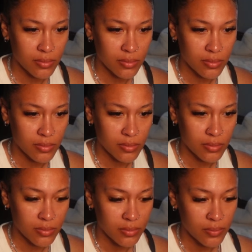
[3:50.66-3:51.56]

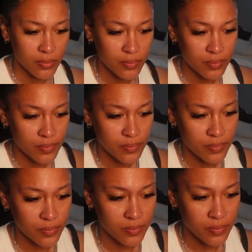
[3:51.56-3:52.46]

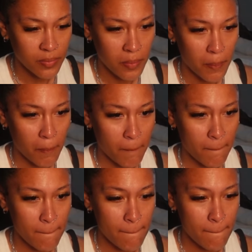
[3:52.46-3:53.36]

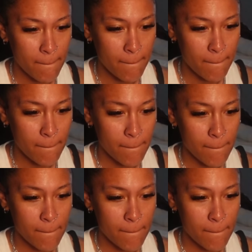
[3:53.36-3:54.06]
No words are spoken by the person on screen.